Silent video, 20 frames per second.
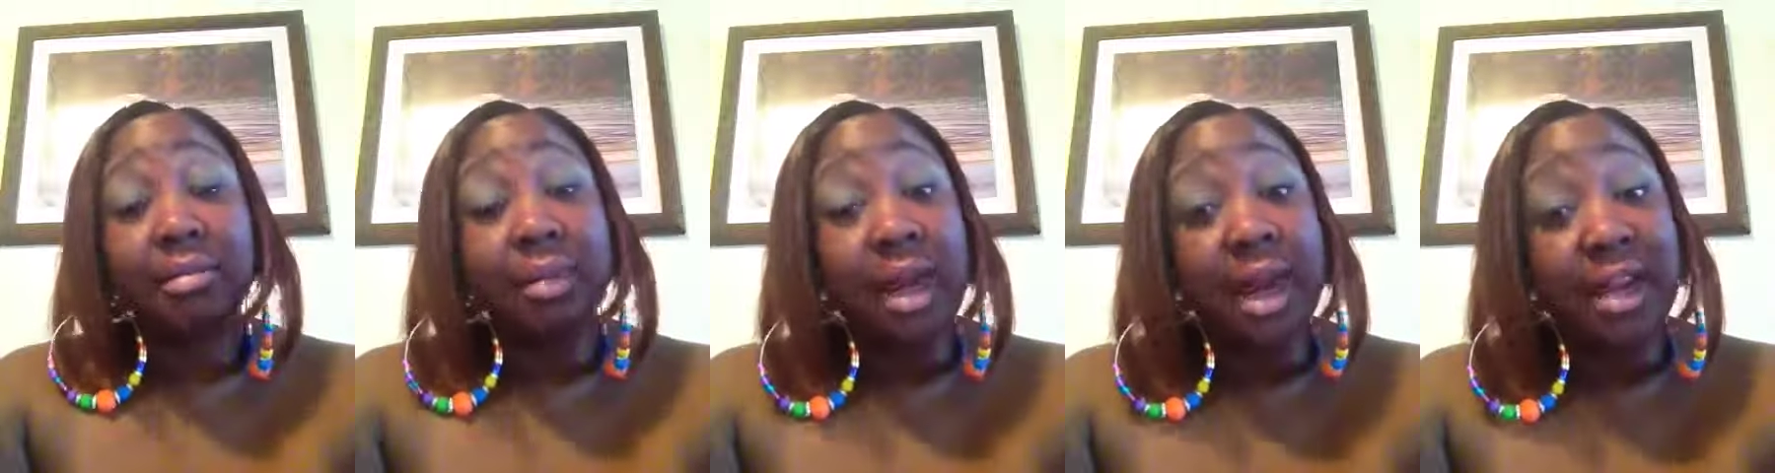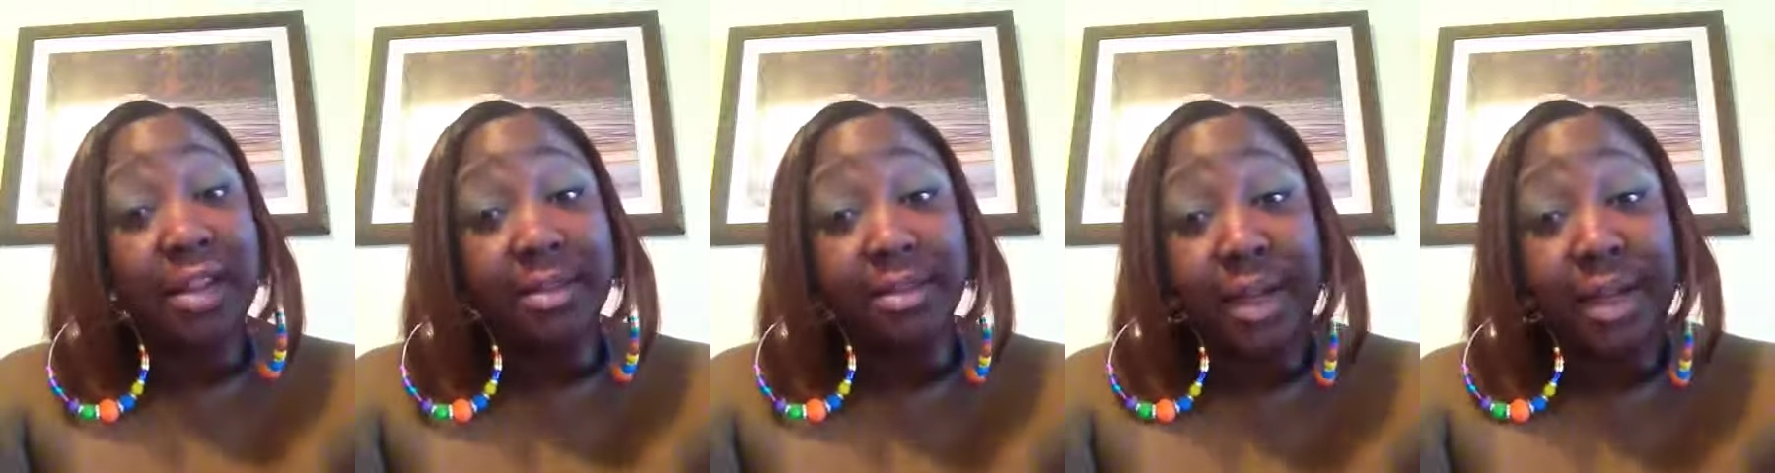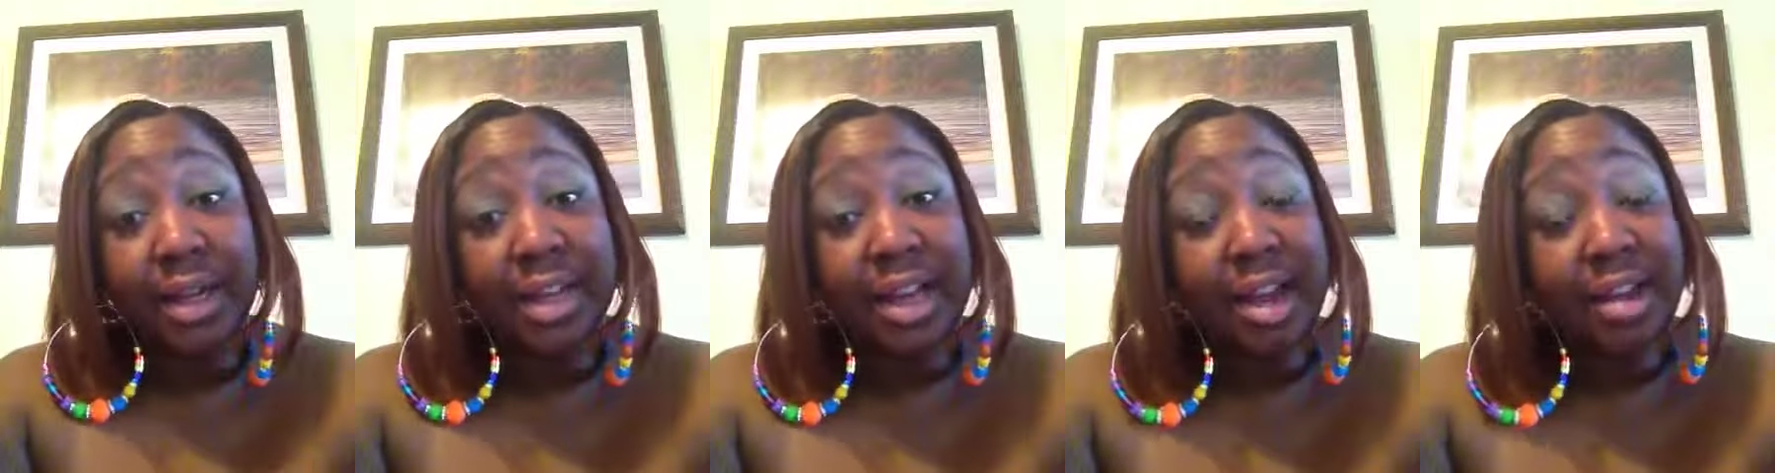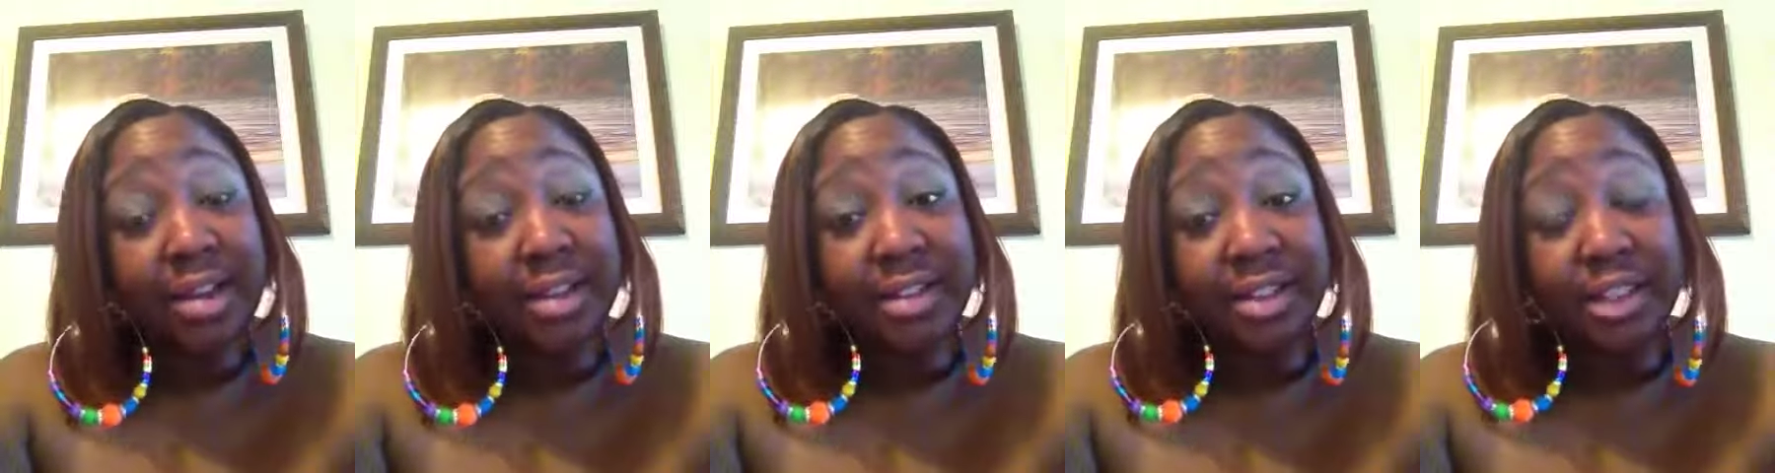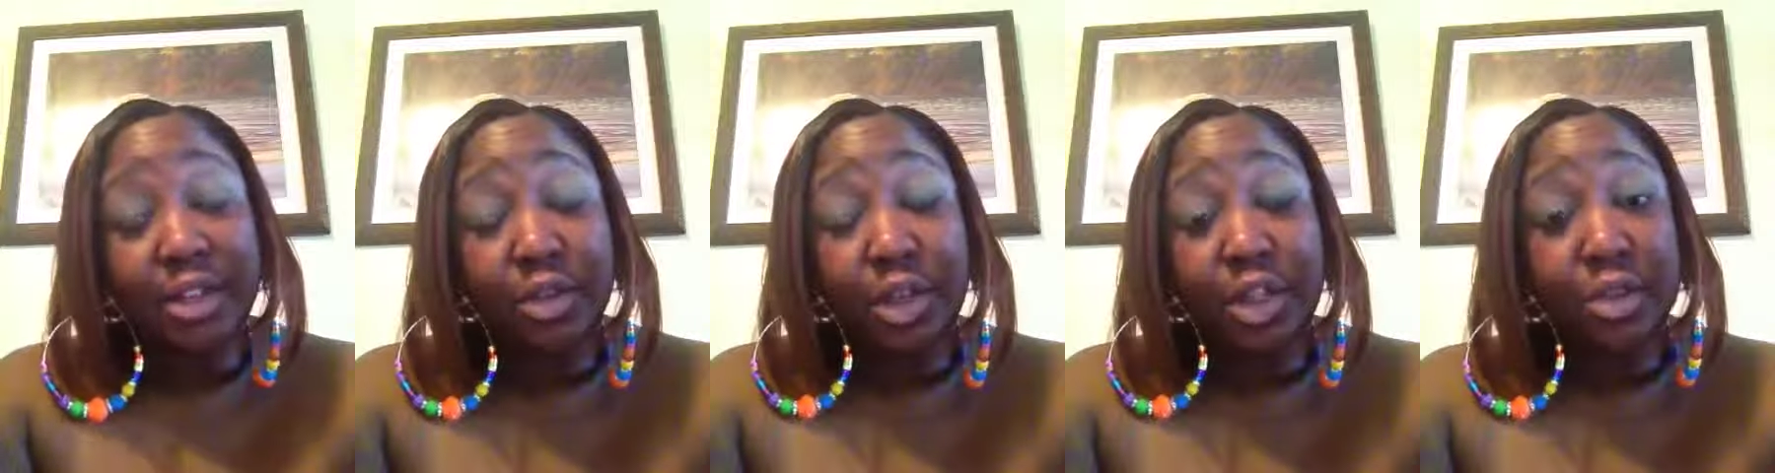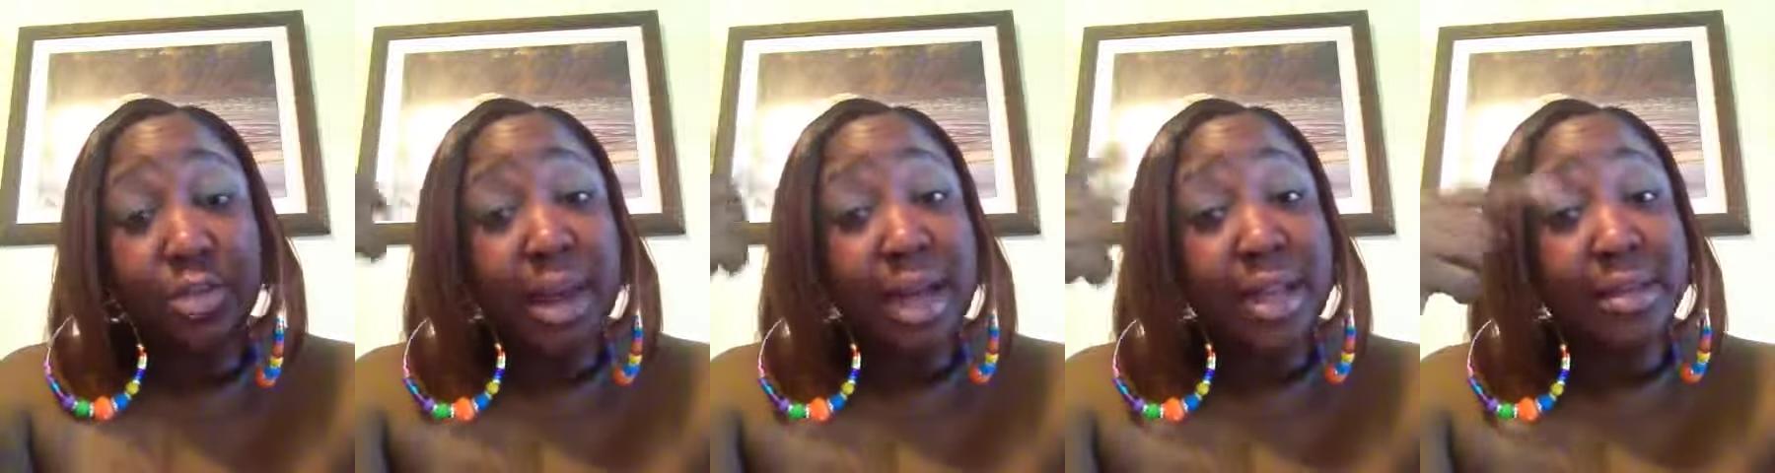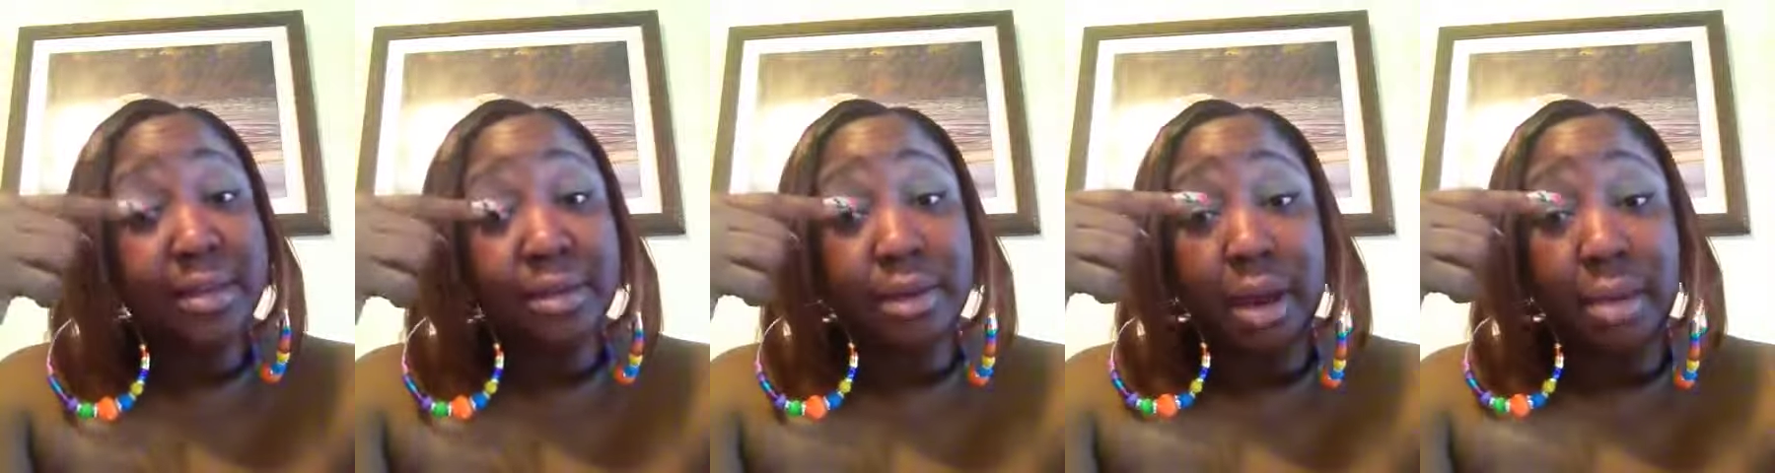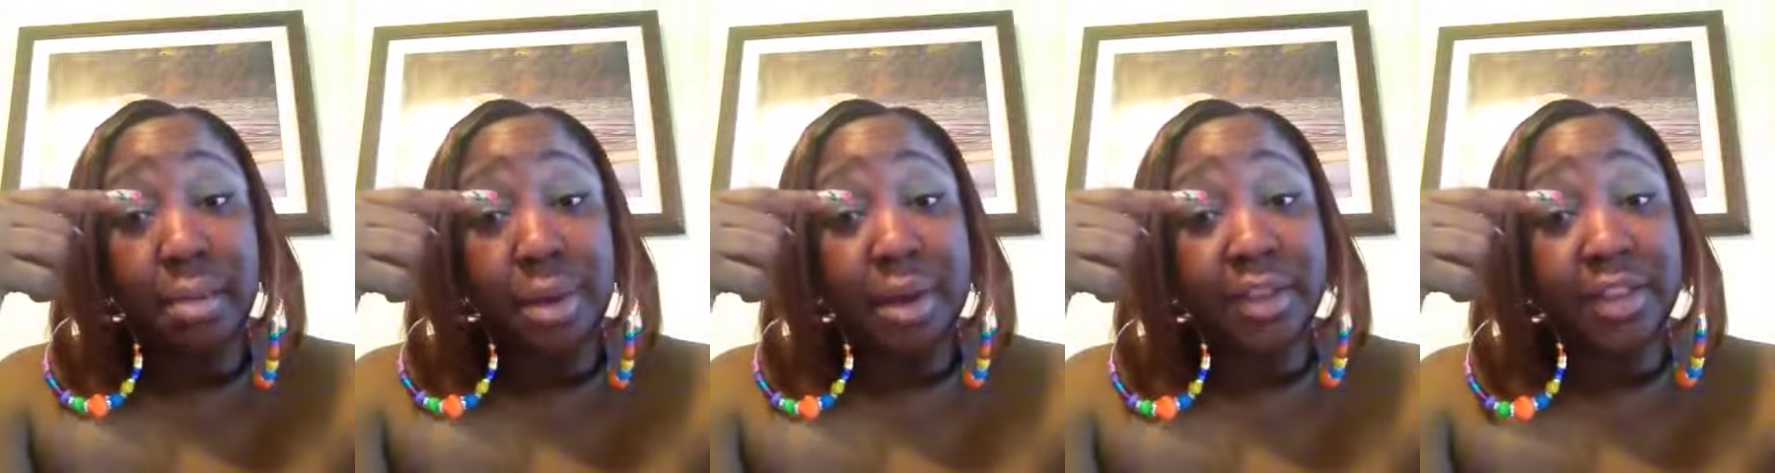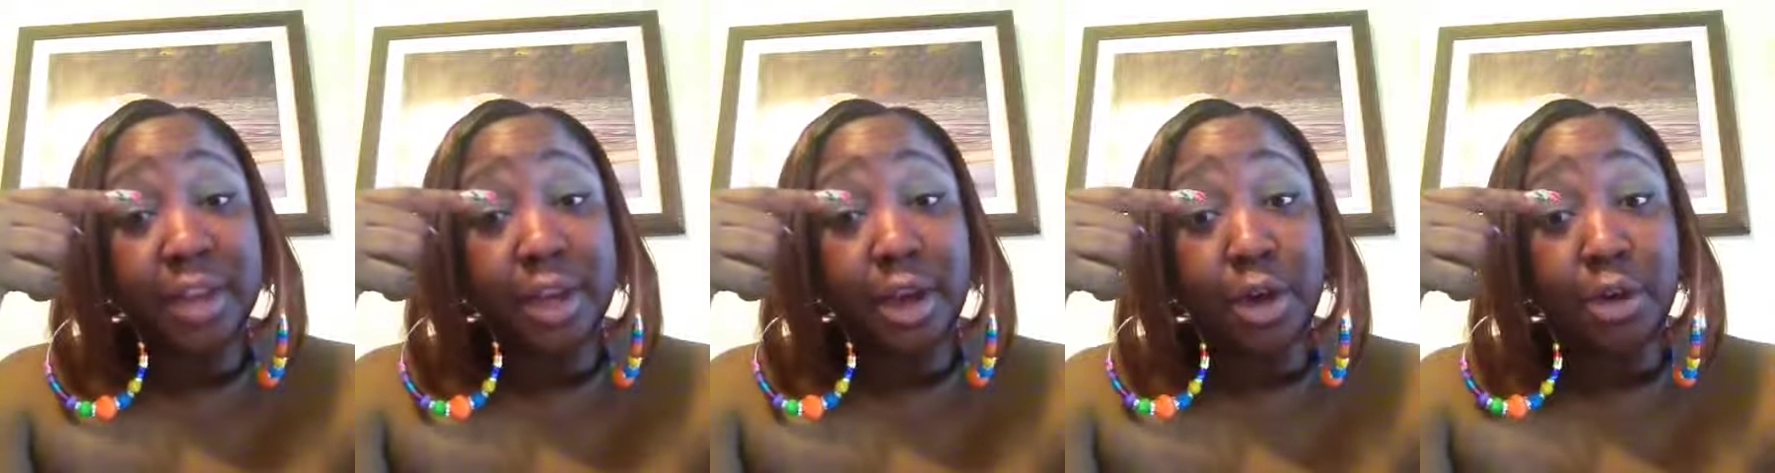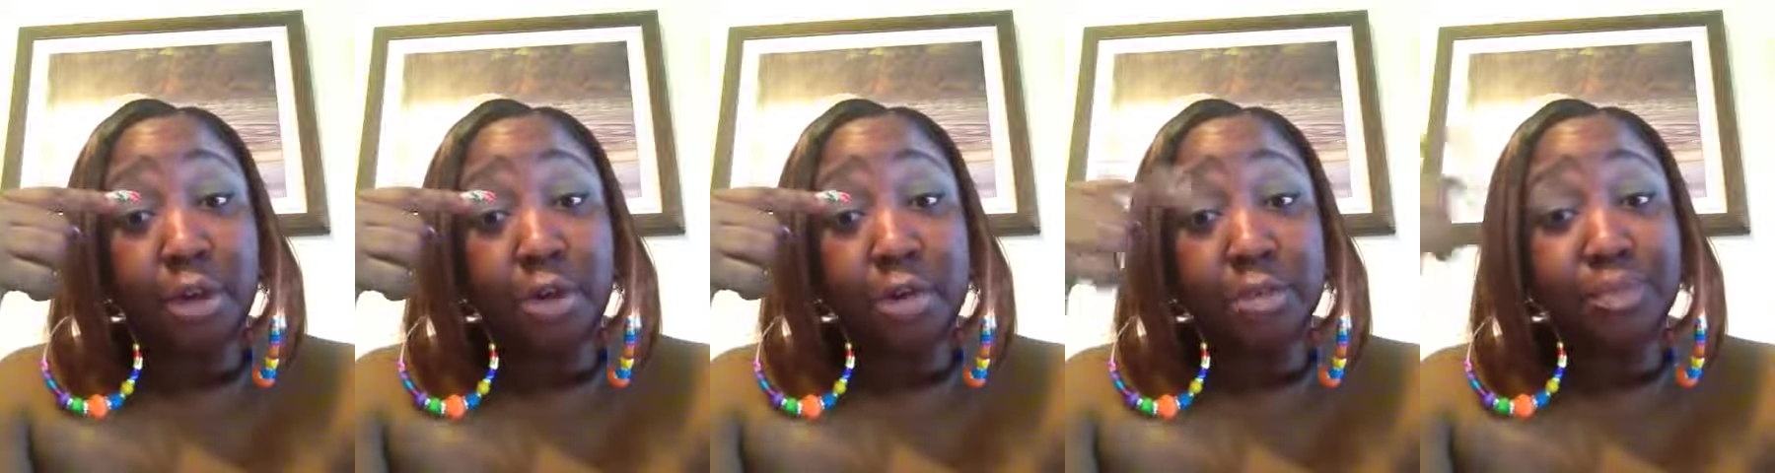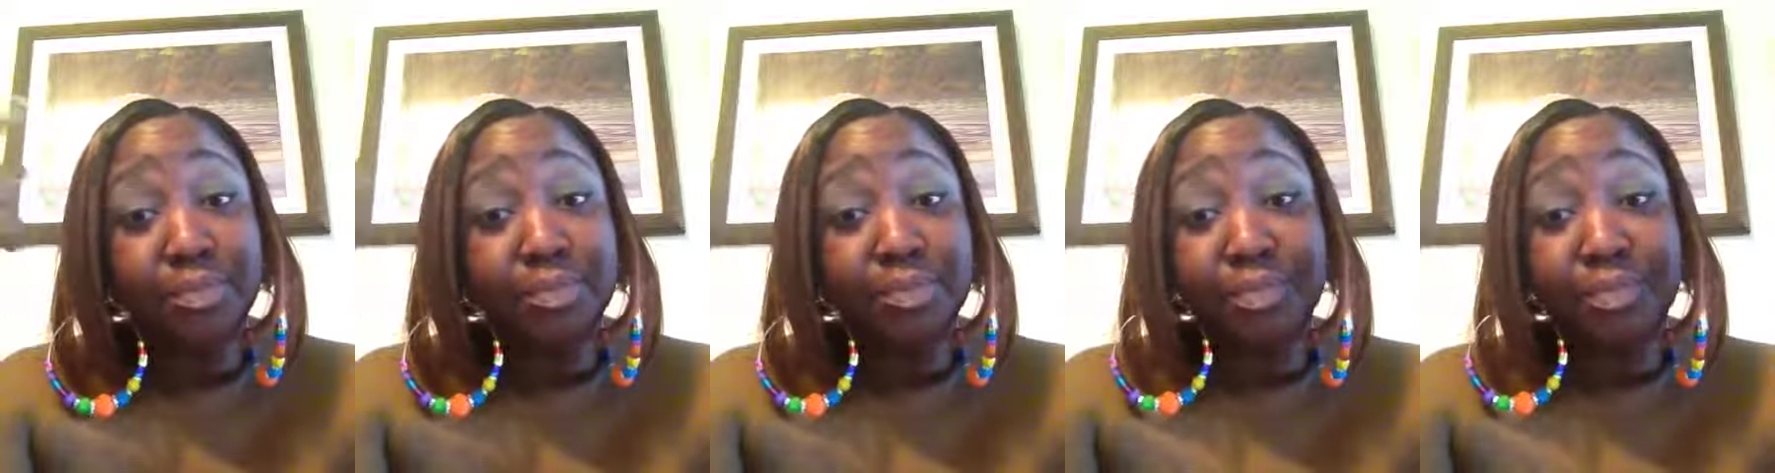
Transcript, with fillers: I explained to y'all this situation about a month ago.